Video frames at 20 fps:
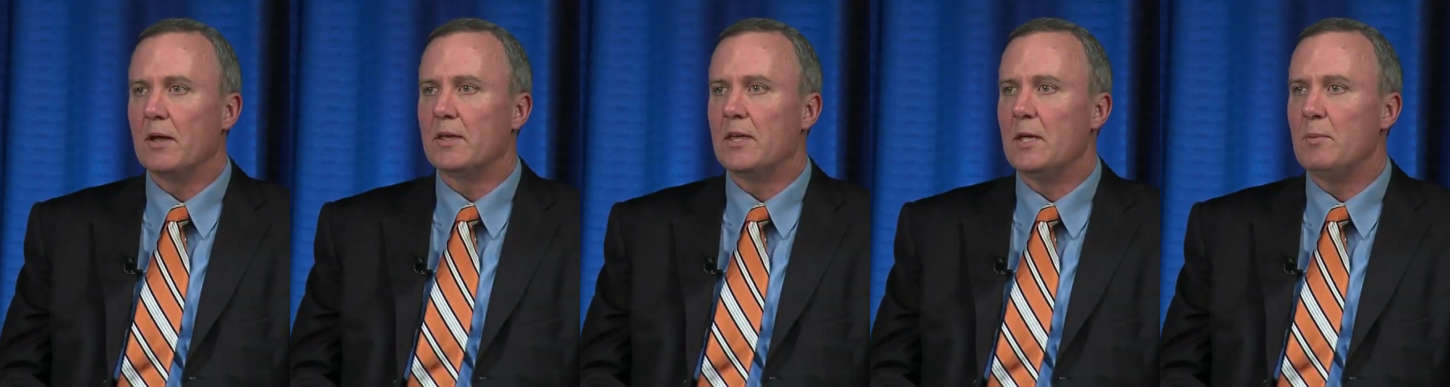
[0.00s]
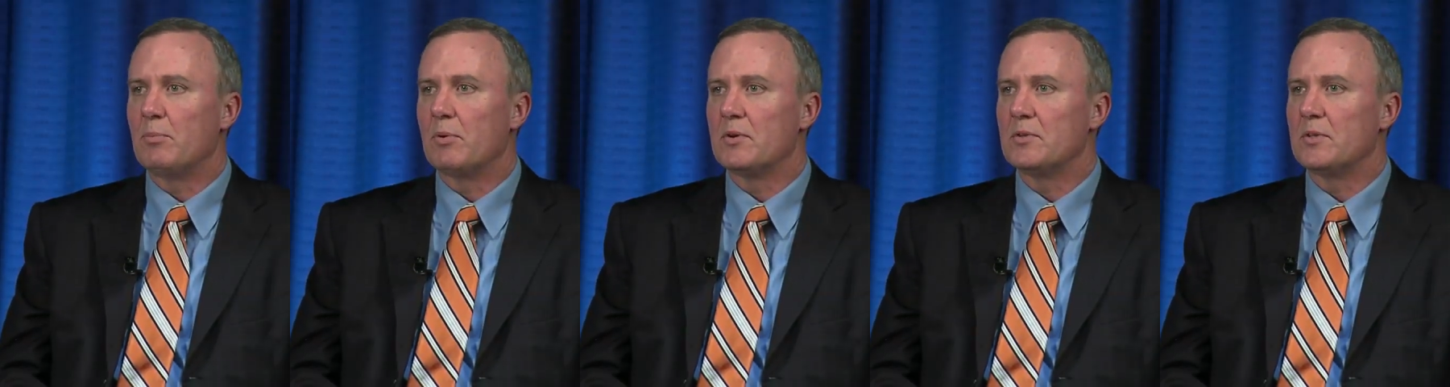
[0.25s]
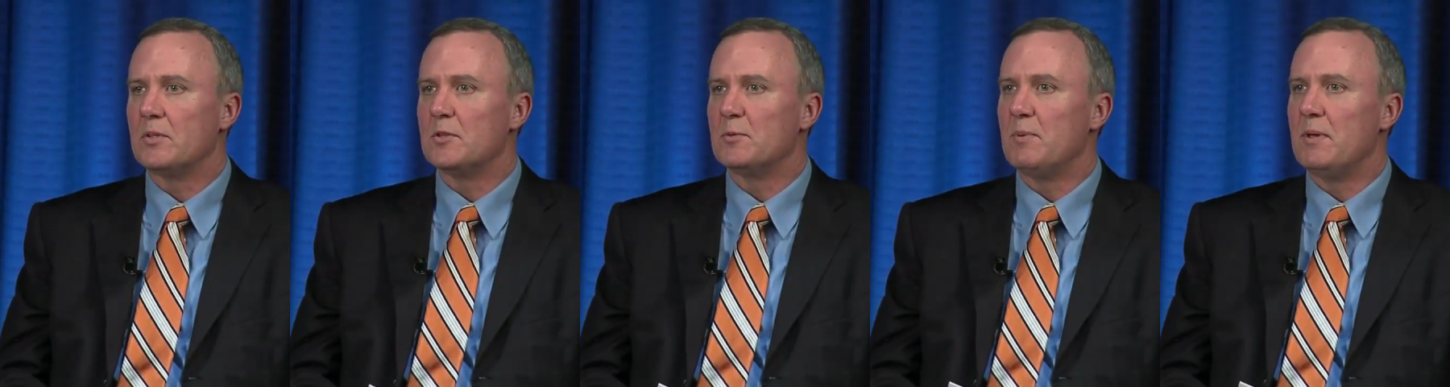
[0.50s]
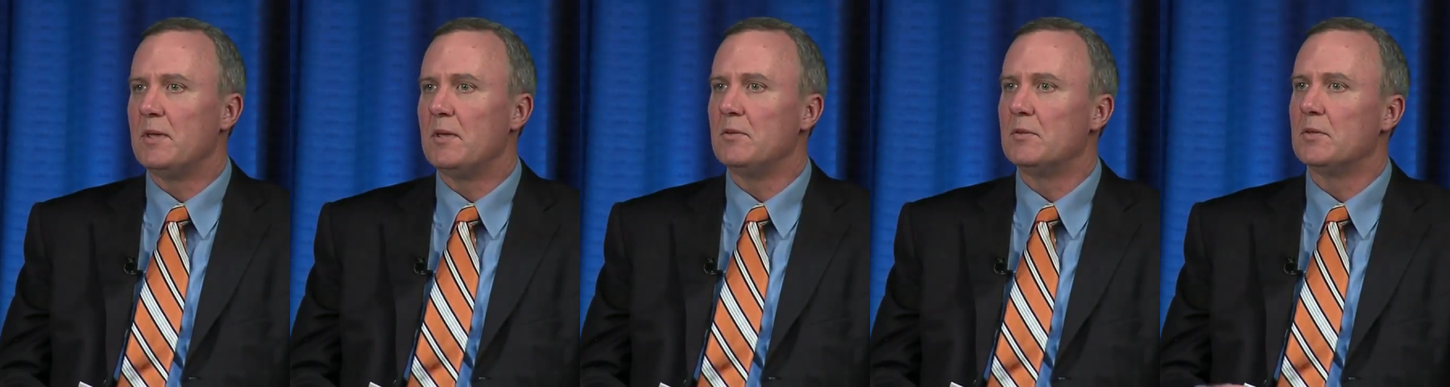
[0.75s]
a key person
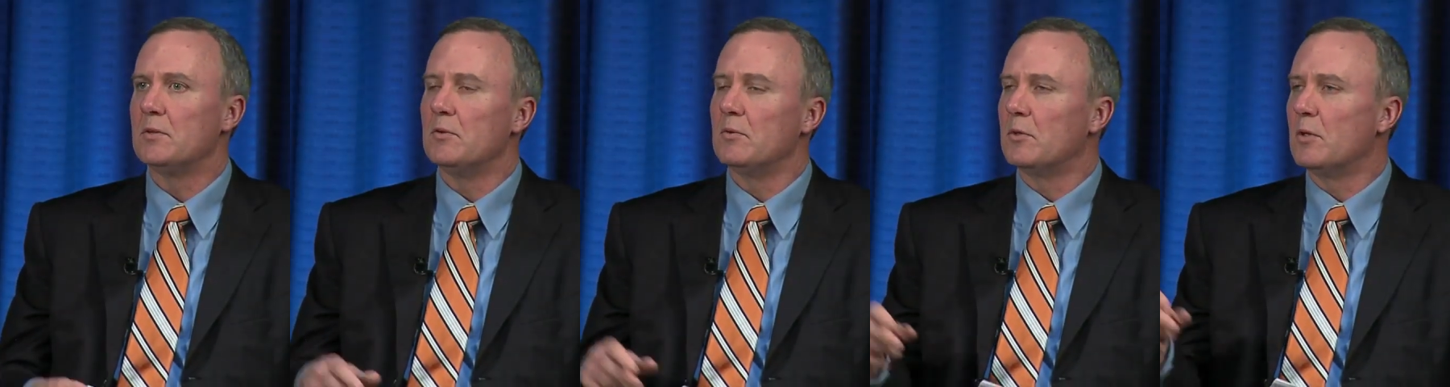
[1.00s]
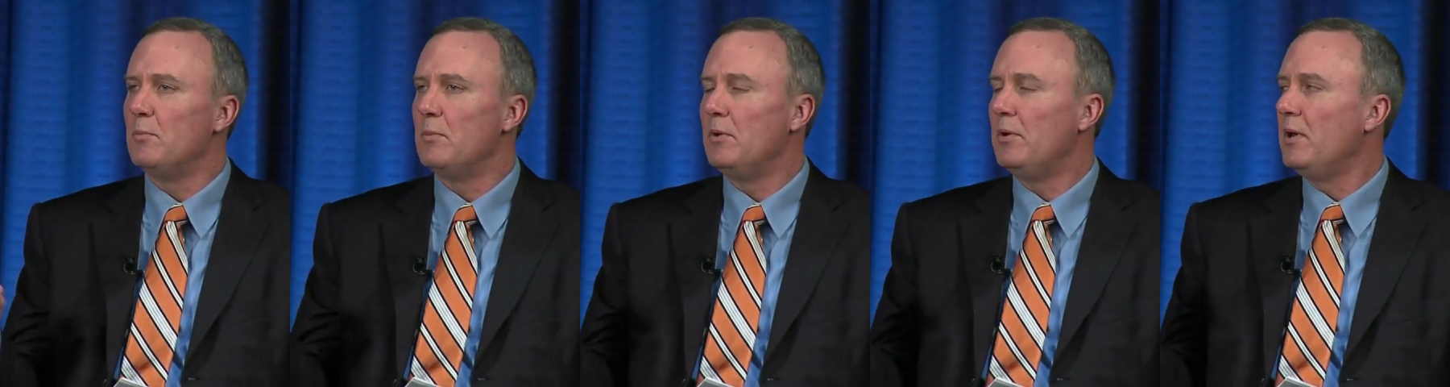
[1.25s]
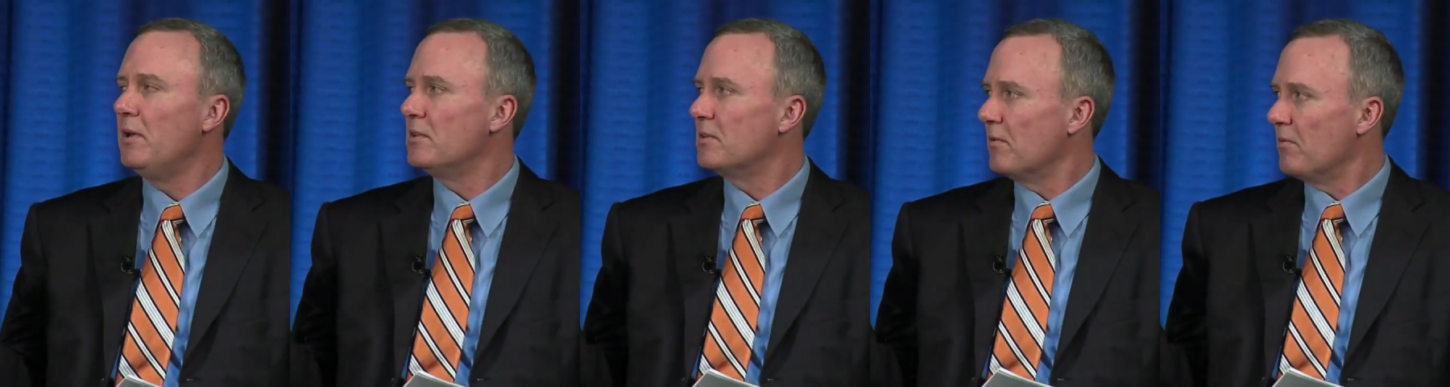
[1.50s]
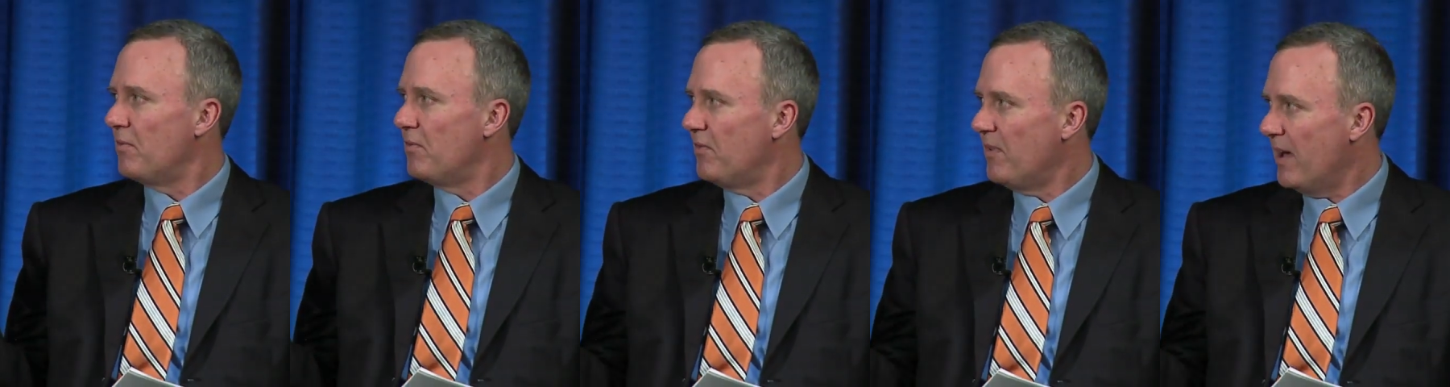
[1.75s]
speaking to
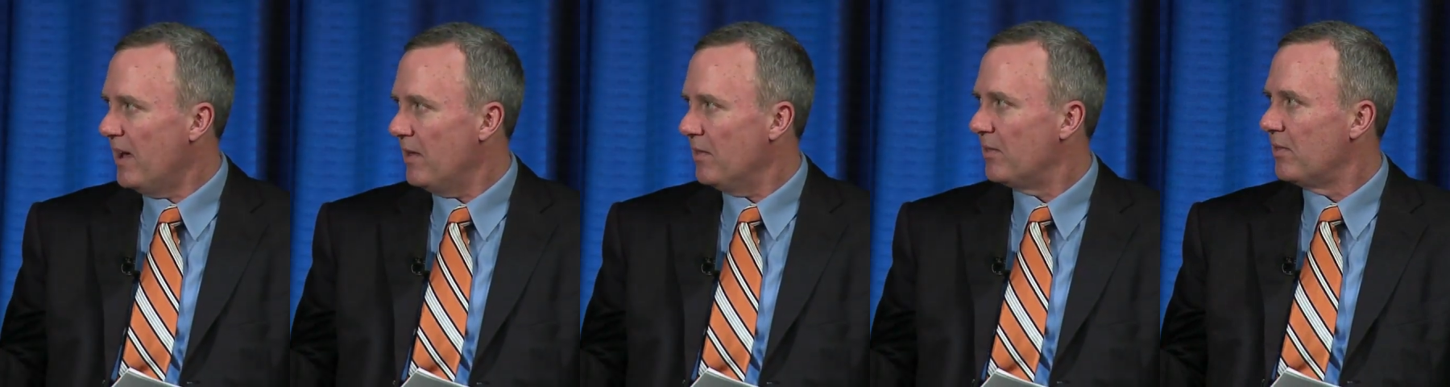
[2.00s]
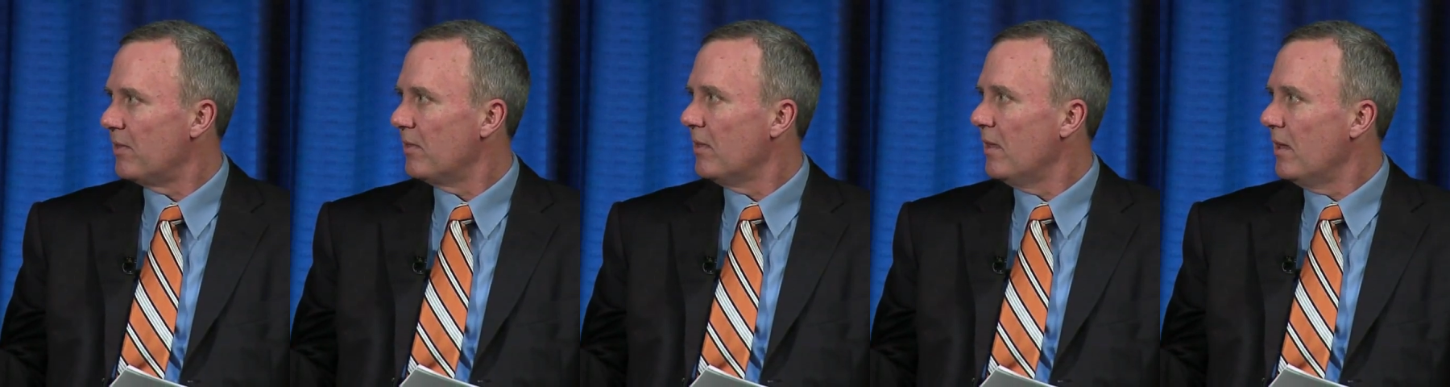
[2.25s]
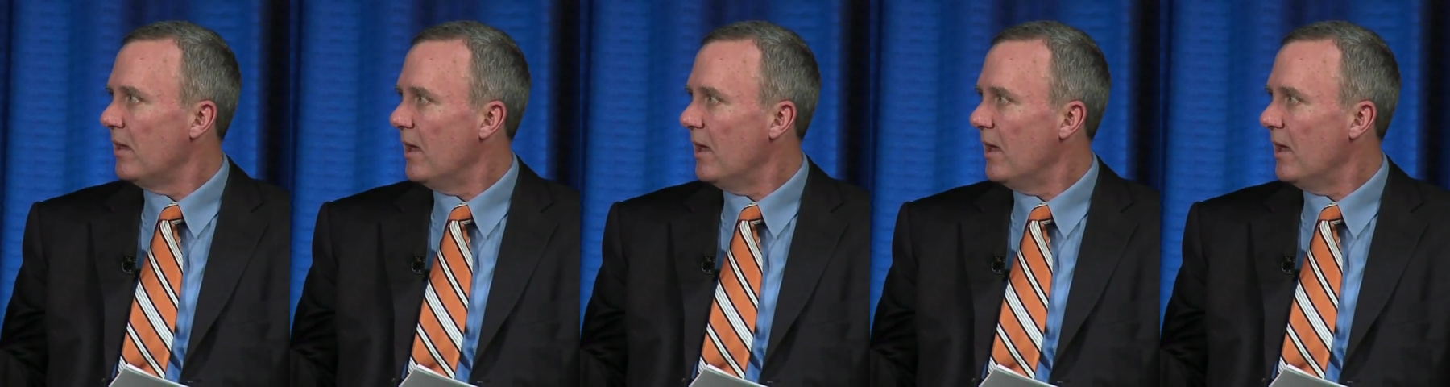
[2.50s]
communities of faith.